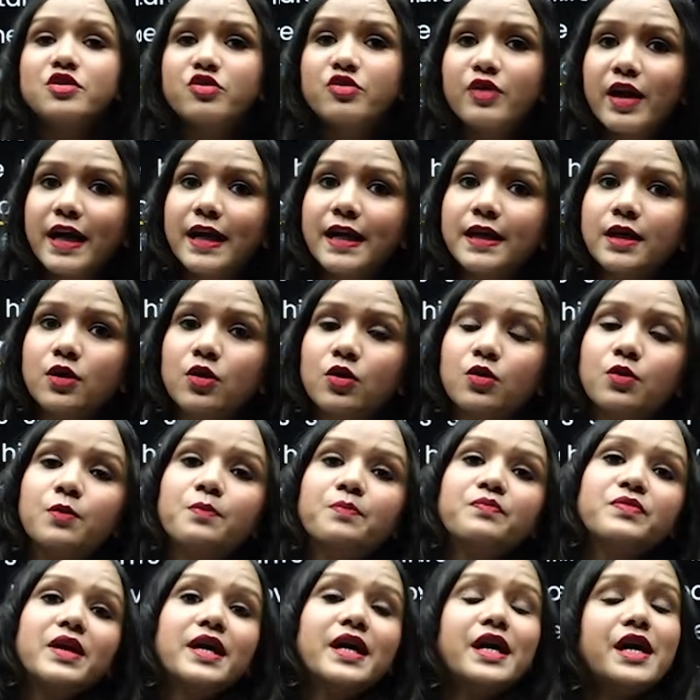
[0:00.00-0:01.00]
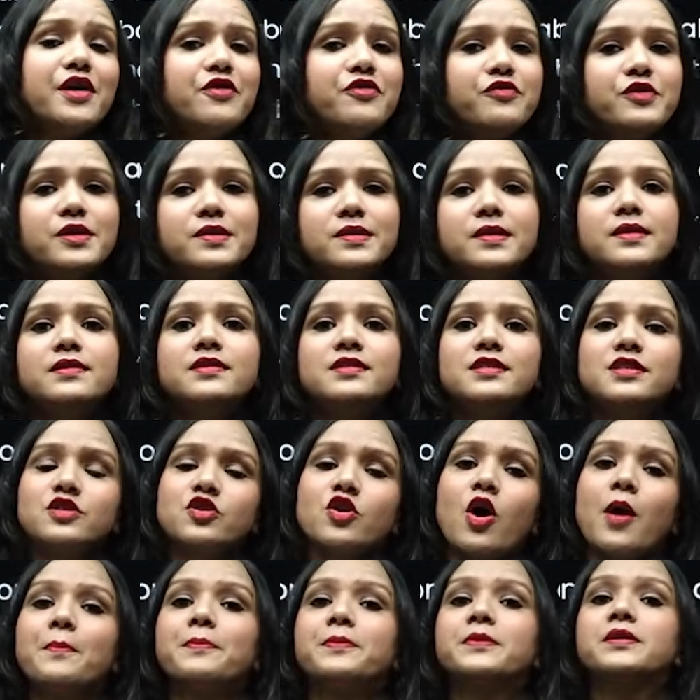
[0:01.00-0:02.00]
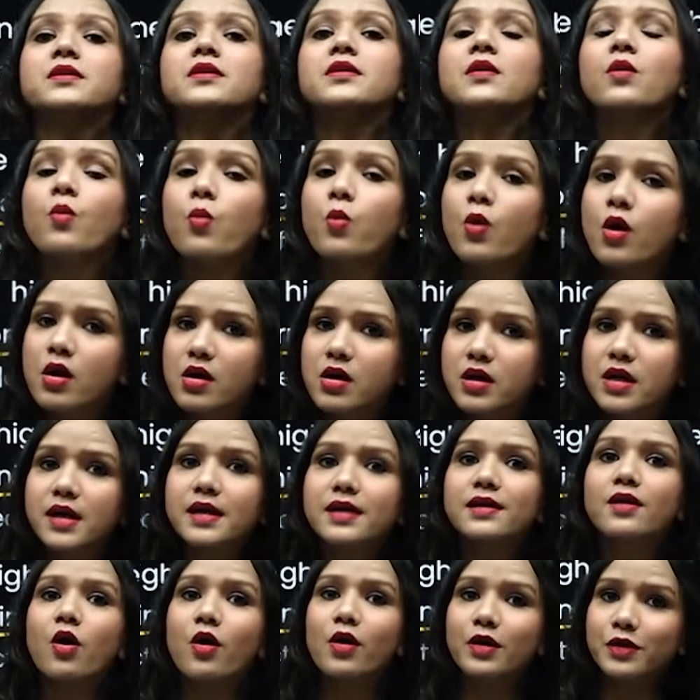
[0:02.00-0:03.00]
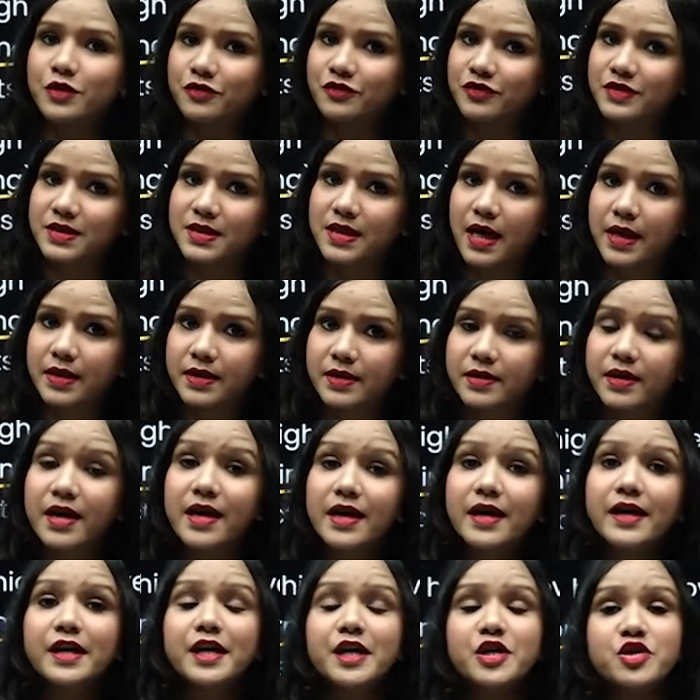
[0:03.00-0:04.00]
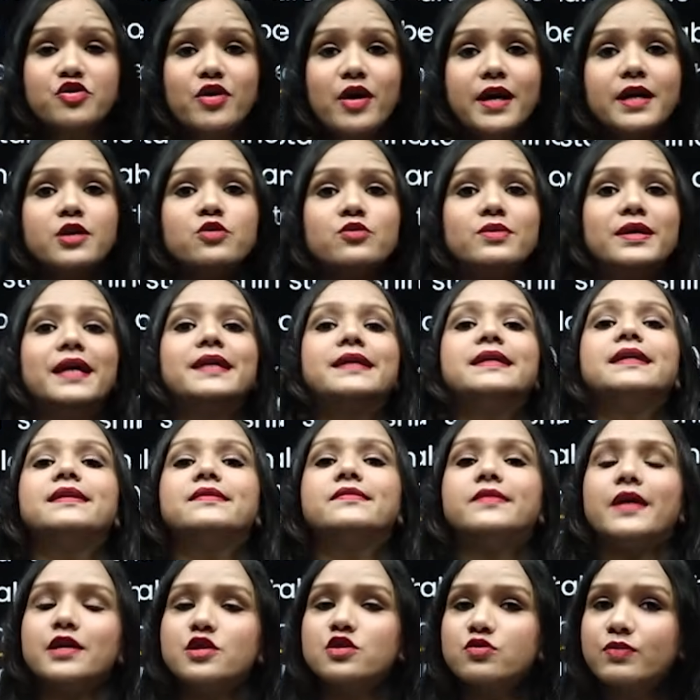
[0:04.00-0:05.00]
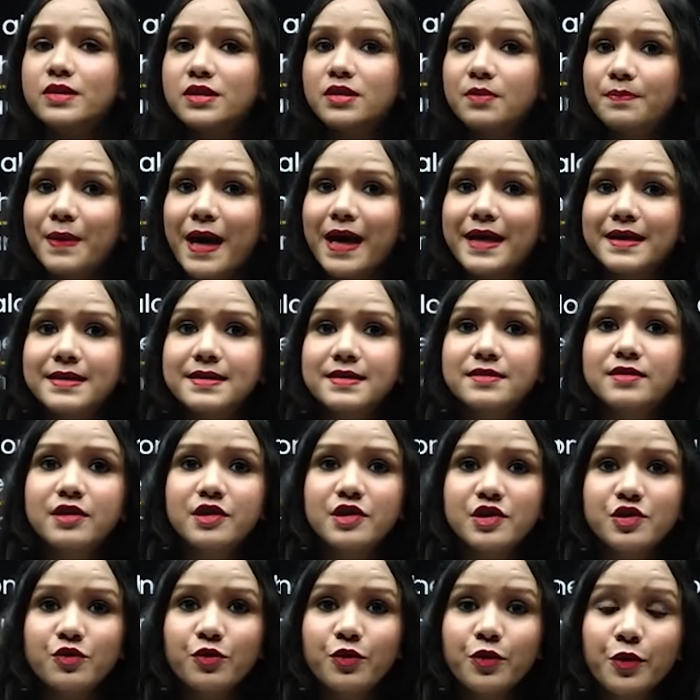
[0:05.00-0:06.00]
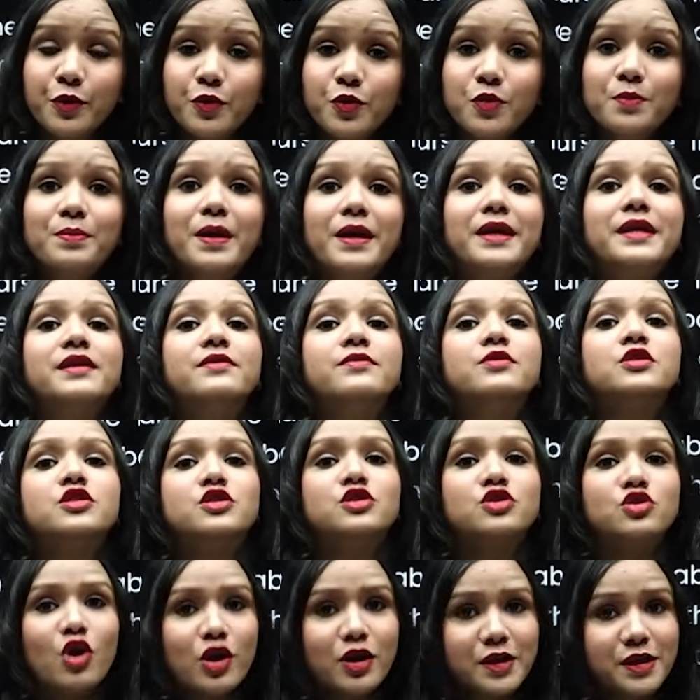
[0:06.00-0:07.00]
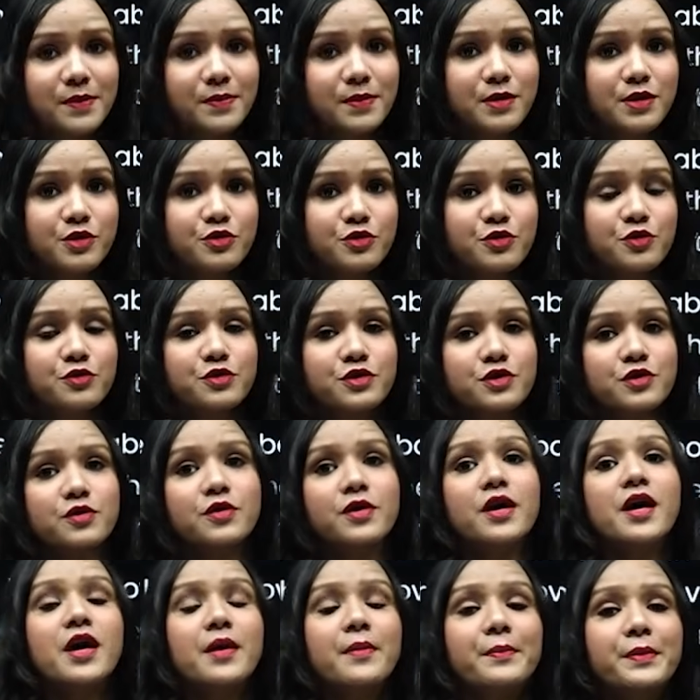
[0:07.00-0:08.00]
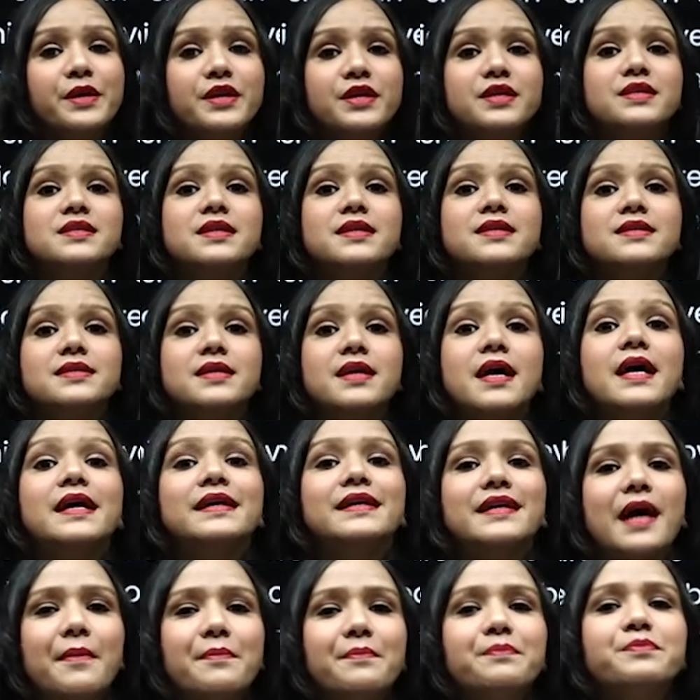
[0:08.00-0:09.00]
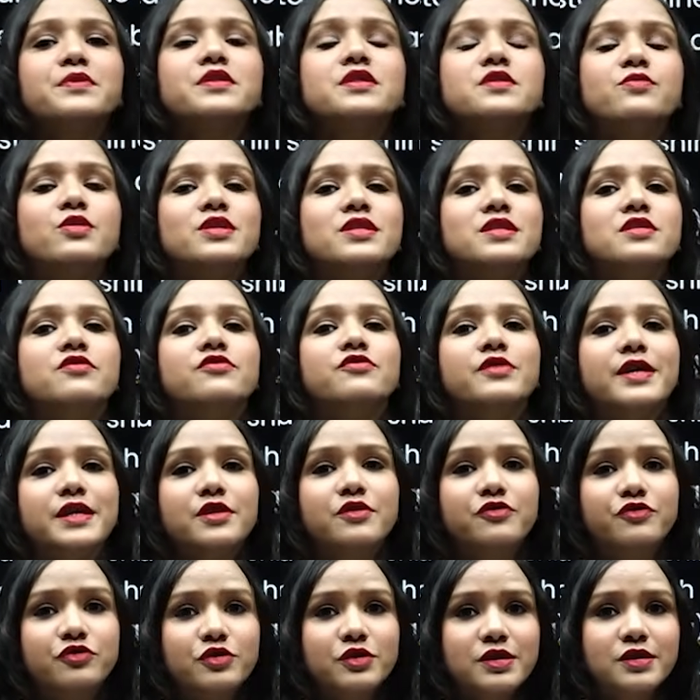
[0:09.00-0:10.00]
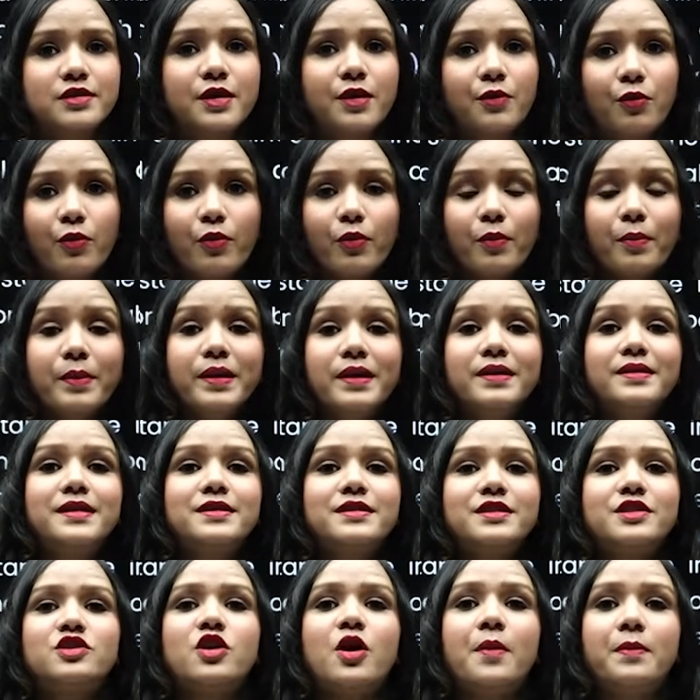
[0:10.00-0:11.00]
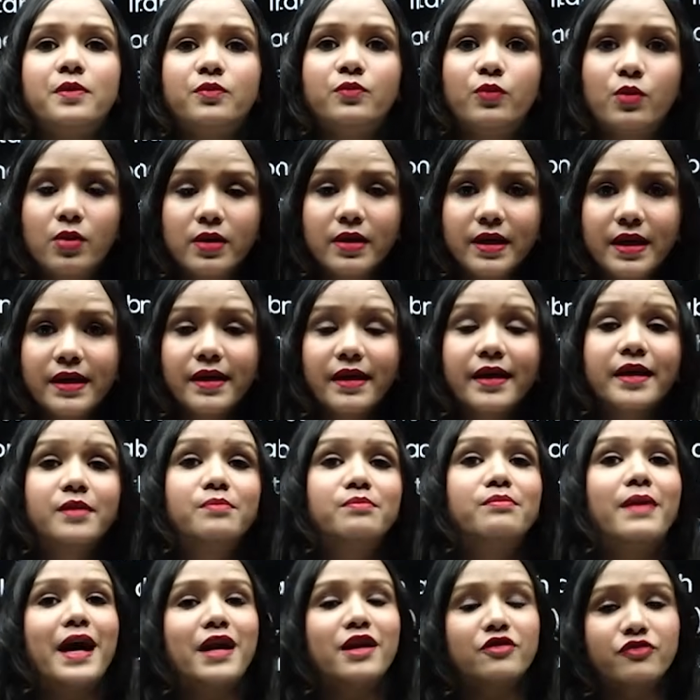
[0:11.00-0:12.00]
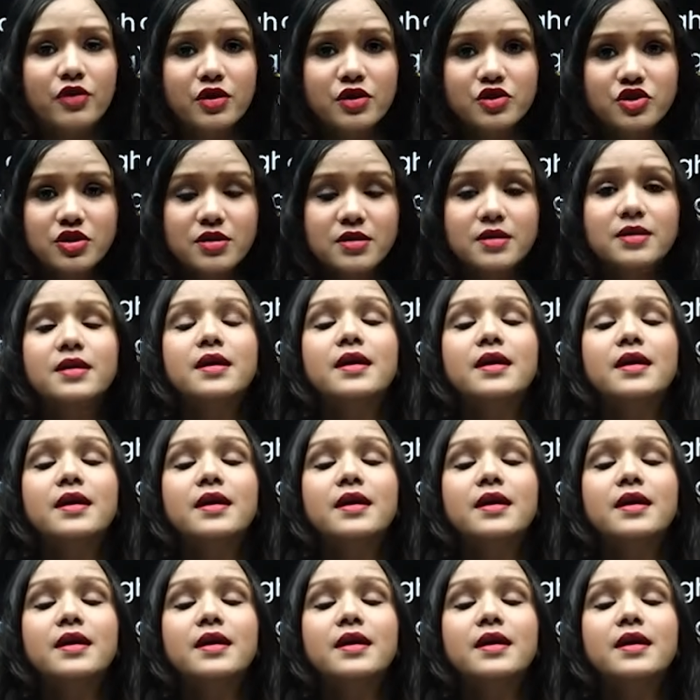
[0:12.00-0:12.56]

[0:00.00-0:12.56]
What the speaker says: radio, everything stopped working all of a sudden. He tried to get in touch with the Paris control room, but he was not able to do so because his compass was the very first equipment that stopped working. It malfunctioned,